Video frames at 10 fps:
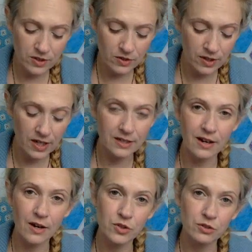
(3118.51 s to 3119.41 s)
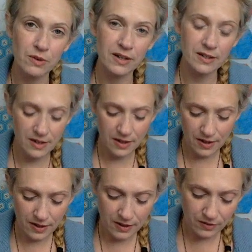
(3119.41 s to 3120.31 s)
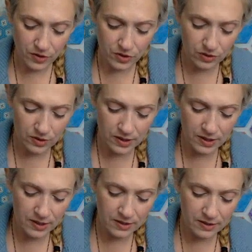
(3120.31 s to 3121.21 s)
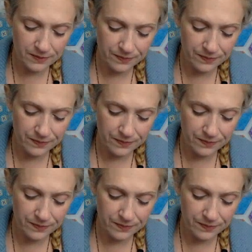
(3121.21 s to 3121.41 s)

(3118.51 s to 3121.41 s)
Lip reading: or getting their houses ready for certain things.